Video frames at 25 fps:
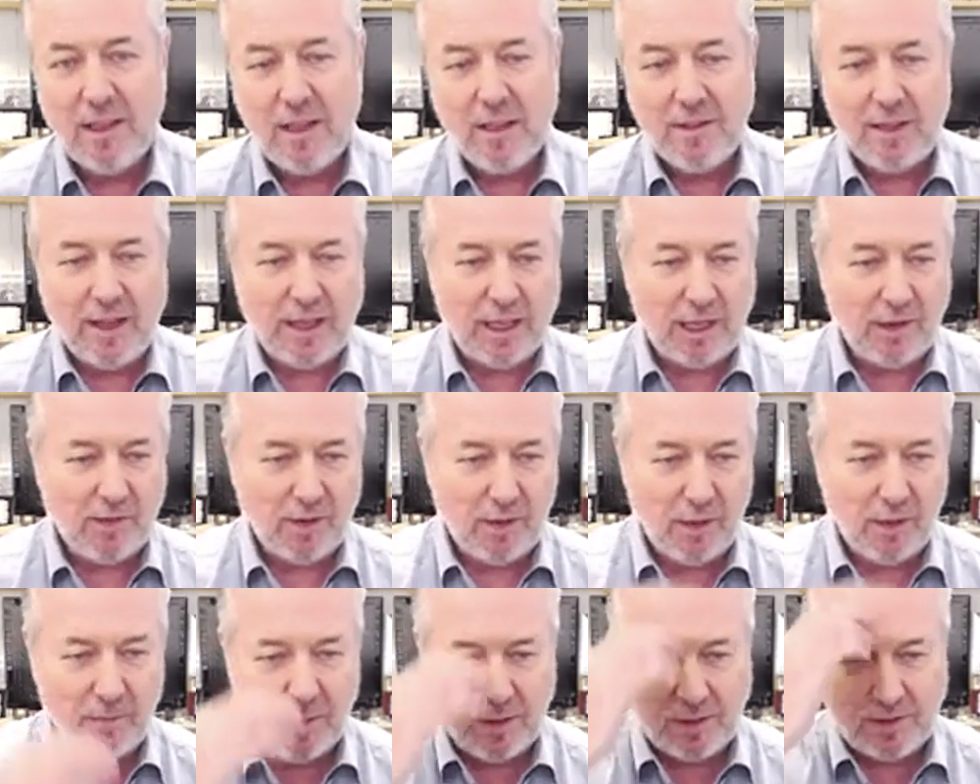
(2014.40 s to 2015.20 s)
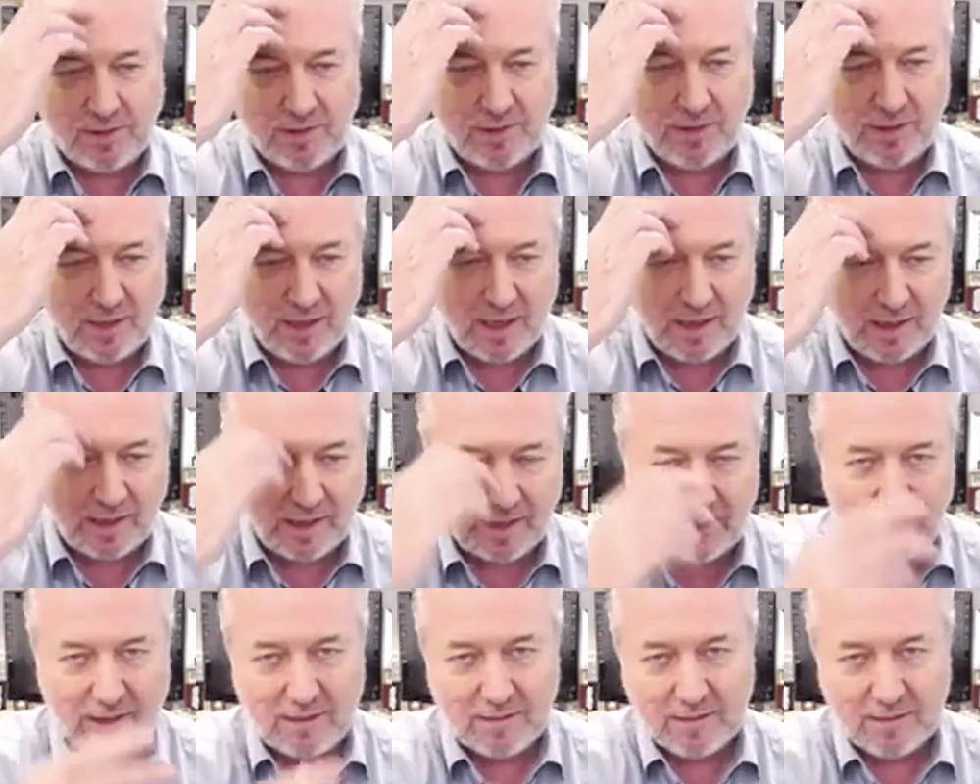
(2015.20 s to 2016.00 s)
Thank you very much,
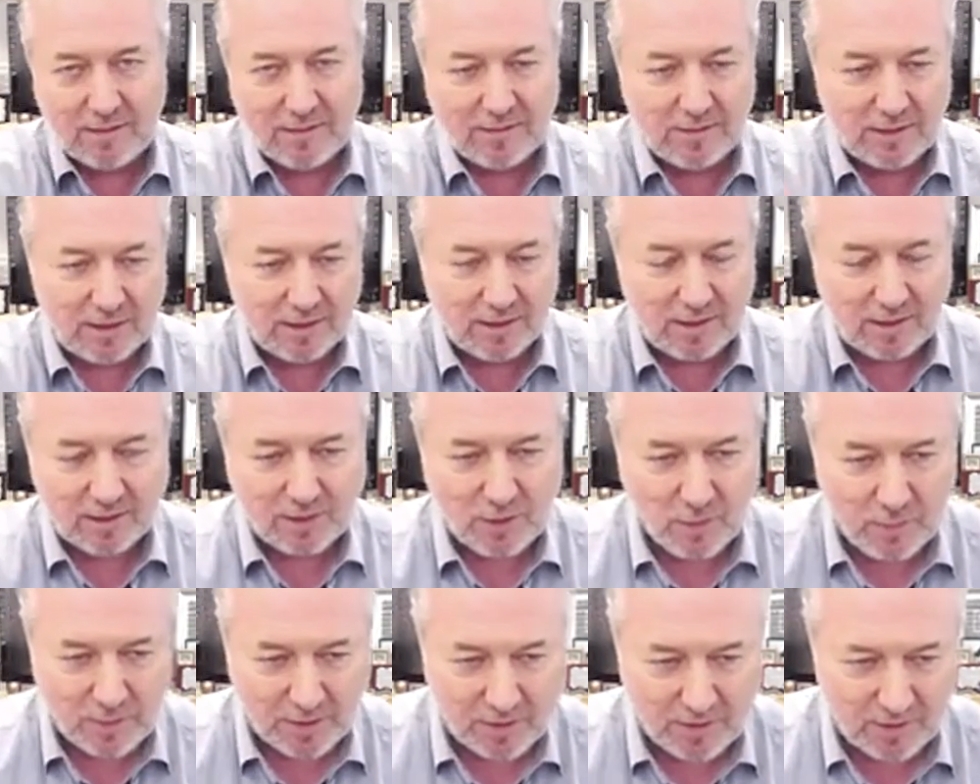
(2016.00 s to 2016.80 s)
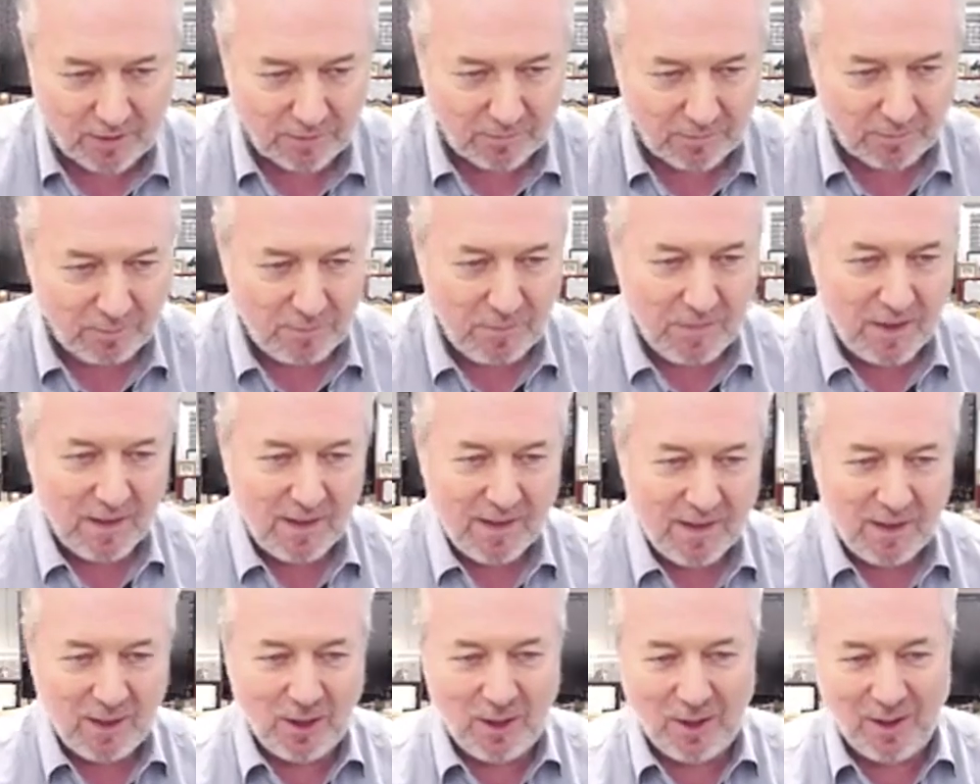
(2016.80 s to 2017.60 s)
Ariel. Tendrás comisión.
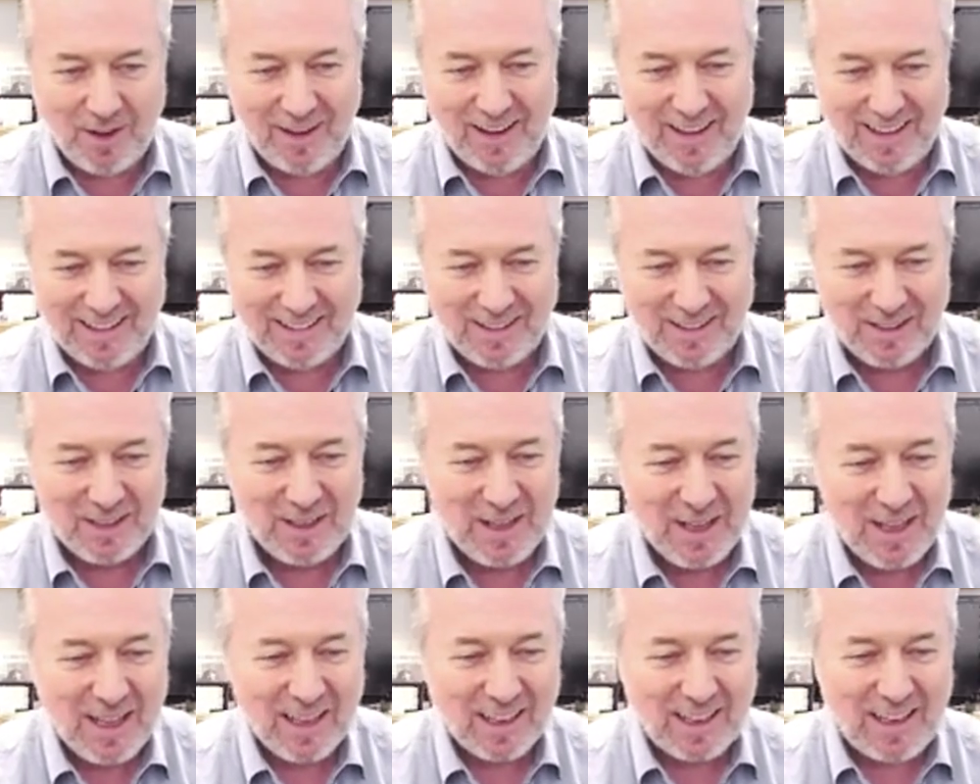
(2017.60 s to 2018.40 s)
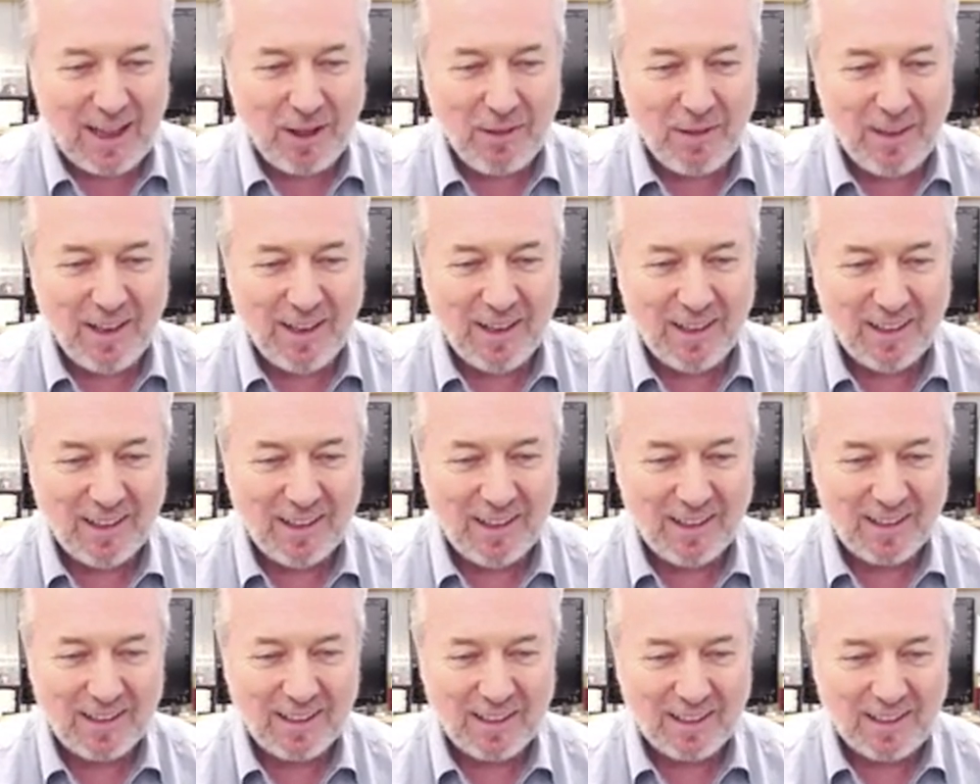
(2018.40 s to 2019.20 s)
All right.
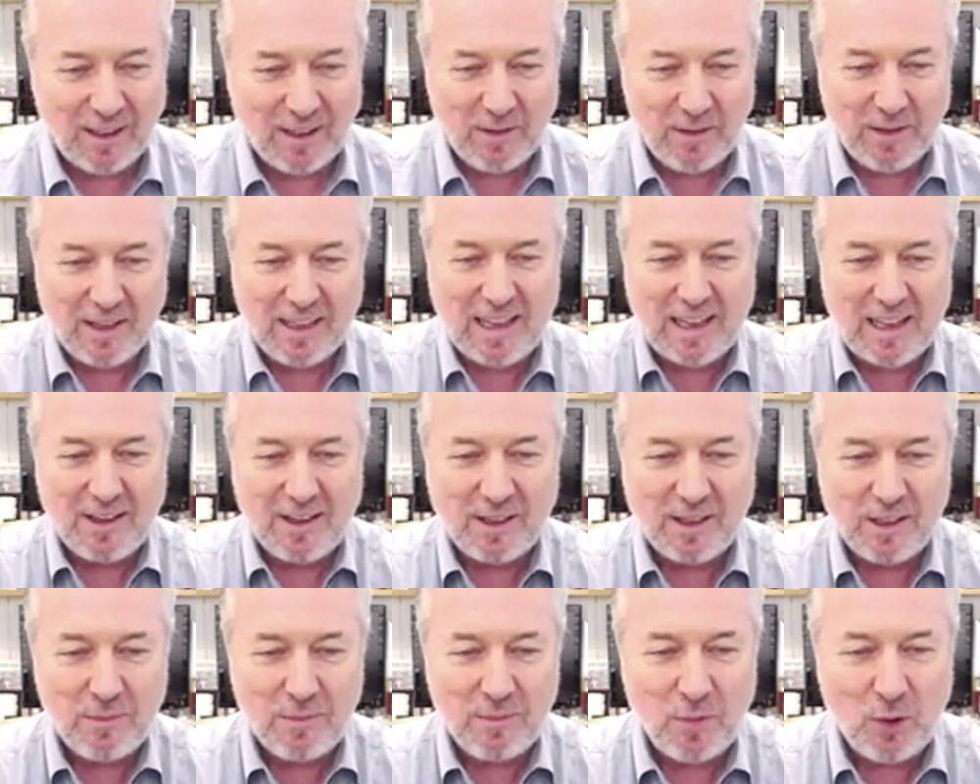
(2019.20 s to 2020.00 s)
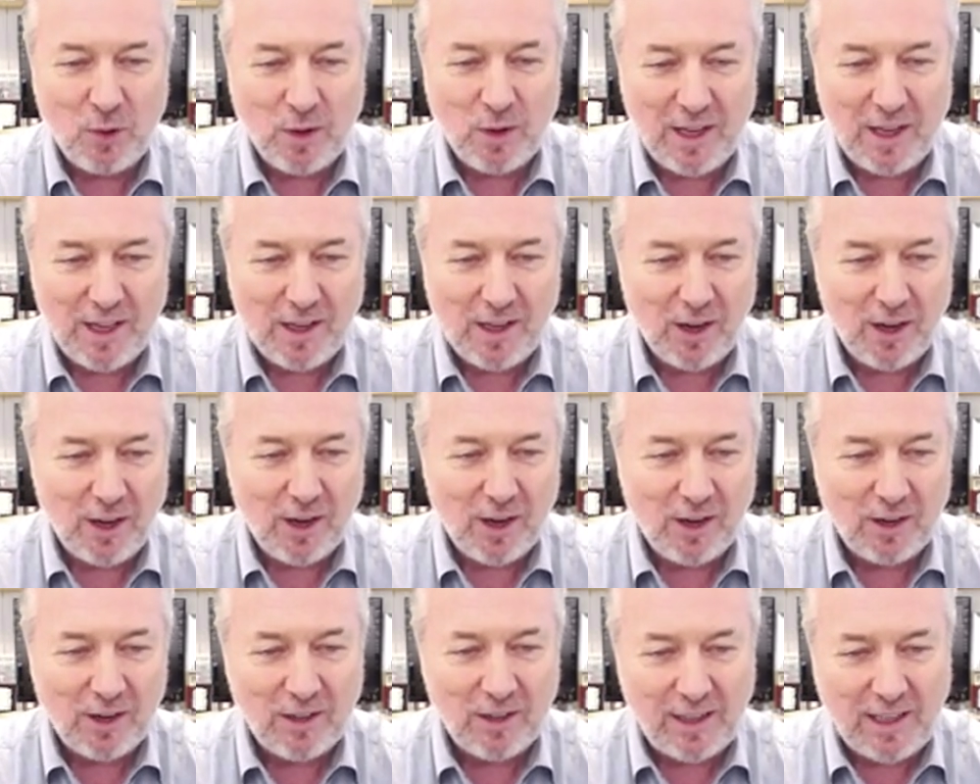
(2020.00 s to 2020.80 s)
Claudia Guerra, good morning.
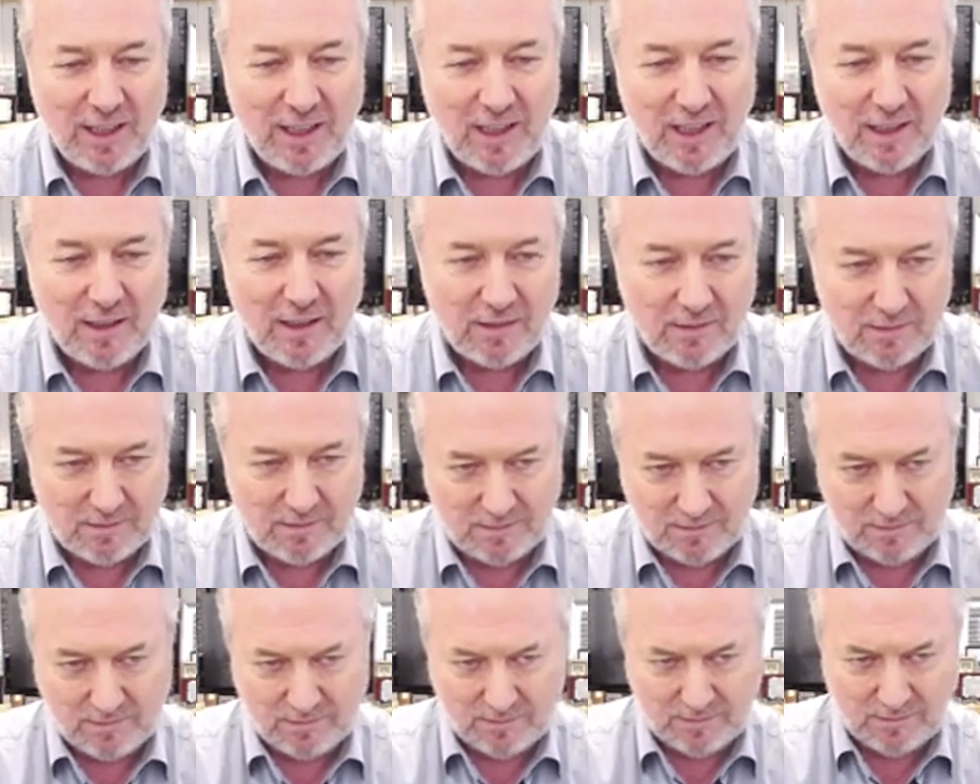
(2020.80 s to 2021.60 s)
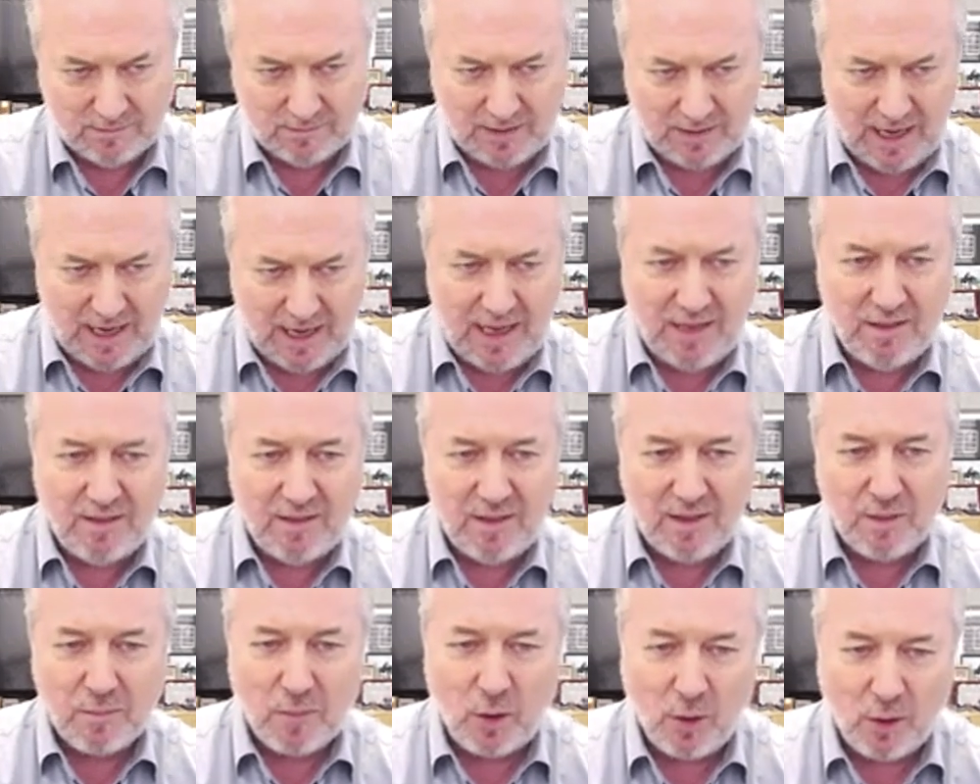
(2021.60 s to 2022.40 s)
Early
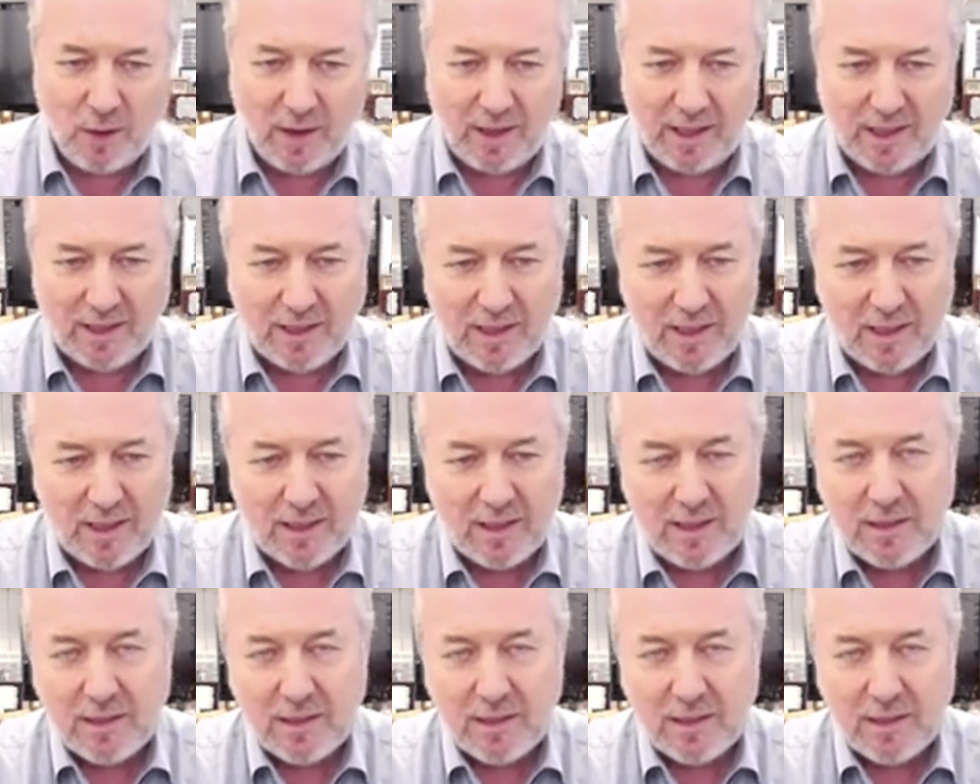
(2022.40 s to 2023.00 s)
in the morning.